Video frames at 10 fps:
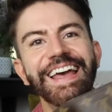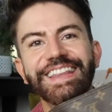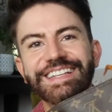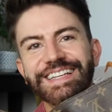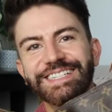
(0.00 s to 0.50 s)

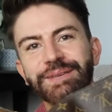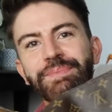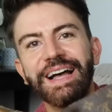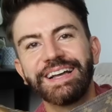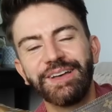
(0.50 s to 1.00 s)
This is the
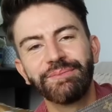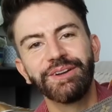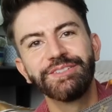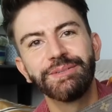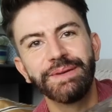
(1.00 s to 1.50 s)
bag that I'm
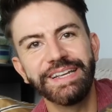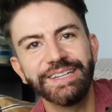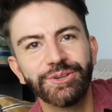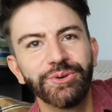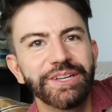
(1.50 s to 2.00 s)
going to
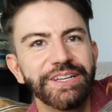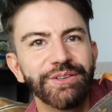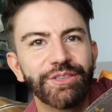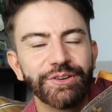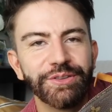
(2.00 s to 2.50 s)
be talking
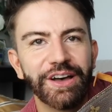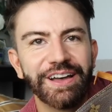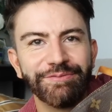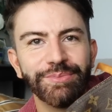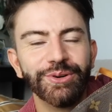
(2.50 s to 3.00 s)
you through that
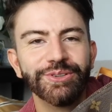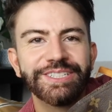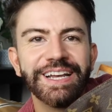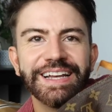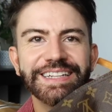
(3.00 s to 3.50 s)
I have
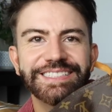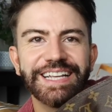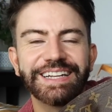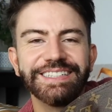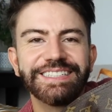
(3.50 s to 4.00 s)
bought
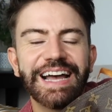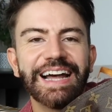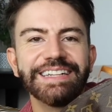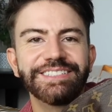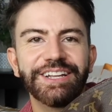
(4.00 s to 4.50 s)

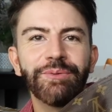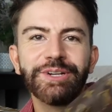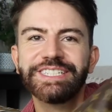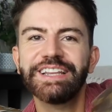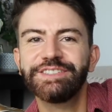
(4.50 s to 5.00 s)
secondhand. And I
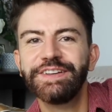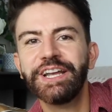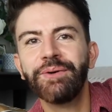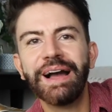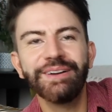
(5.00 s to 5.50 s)
wanted to get this
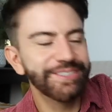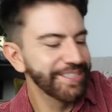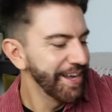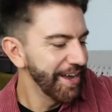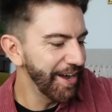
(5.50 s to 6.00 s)
video
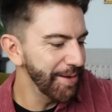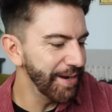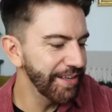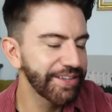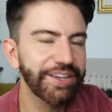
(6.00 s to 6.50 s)
out
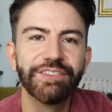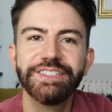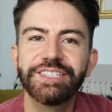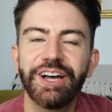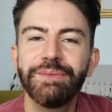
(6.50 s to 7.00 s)
at the
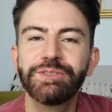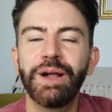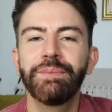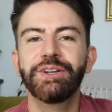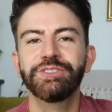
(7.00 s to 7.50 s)
current time as
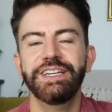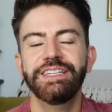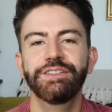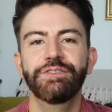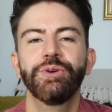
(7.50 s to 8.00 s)
well, because it
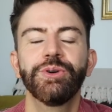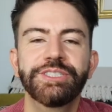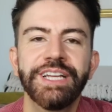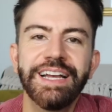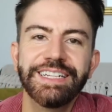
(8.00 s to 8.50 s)
is, of
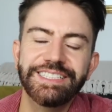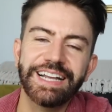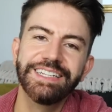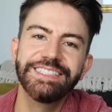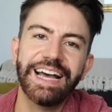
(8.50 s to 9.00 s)
course,
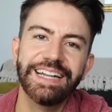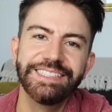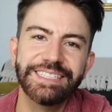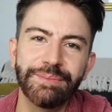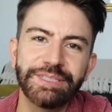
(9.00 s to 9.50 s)

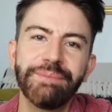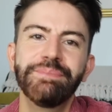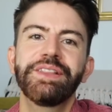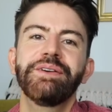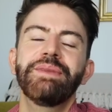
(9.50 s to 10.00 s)
Secondhand
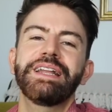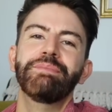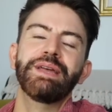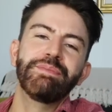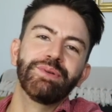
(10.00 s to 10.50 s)
September that many
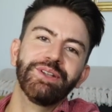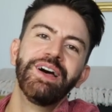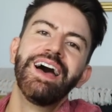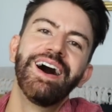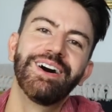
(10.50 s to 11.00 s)
people
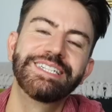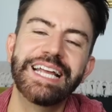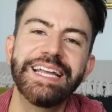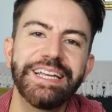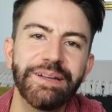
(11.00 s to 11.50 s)
are
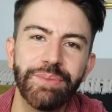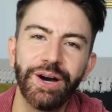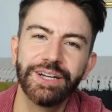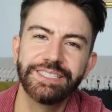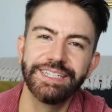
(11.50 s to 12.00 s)
taking
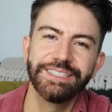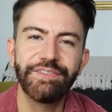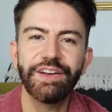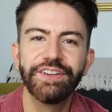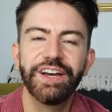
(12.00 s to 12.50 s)
part in.
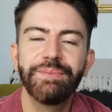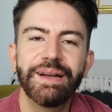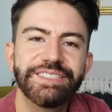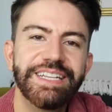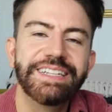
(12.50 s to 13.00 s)
If you haven't heard
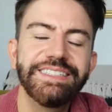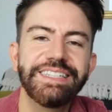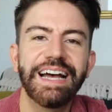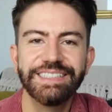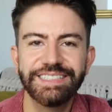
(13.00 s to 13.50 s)
about
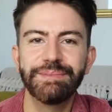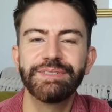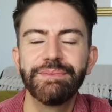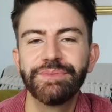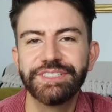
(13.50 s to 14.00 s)
Secondhand
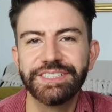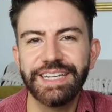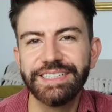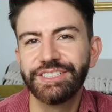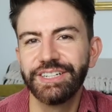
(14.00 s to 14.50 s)
September, it's
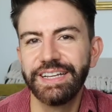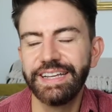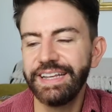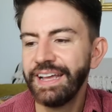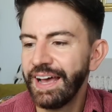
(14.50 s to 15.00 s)

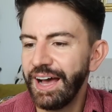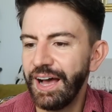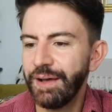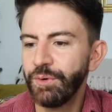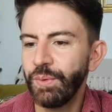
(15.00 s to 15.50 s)
essentially
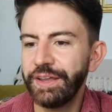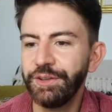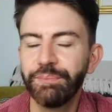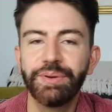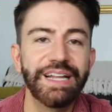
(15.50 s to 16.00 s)
where you
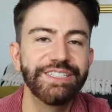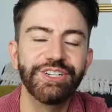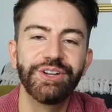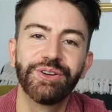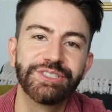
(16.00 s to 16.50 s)
can
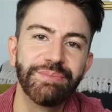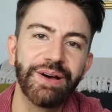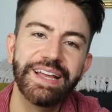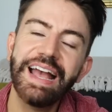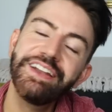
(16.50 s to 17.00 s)
pledge not to
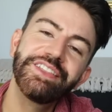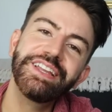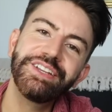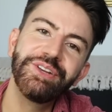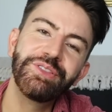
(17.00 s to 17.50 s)
buy
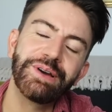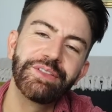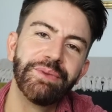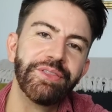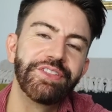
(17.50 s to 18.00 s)
anything new
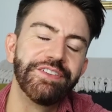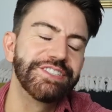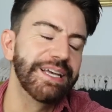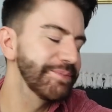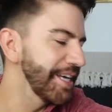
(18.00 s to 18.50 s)
throughout the month of
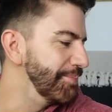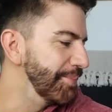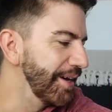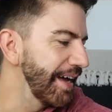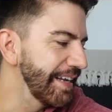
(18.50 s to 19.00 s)

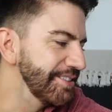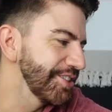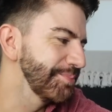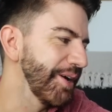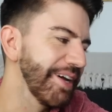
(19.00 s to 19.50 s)
September and
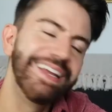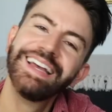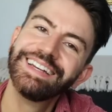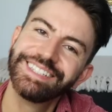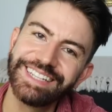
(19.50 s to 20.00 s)
just buy
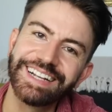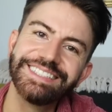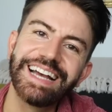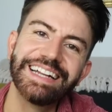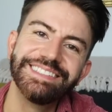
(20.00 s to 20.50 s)

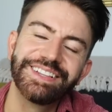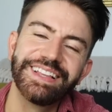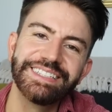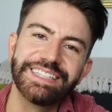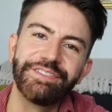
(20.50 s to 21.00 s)
secondhand things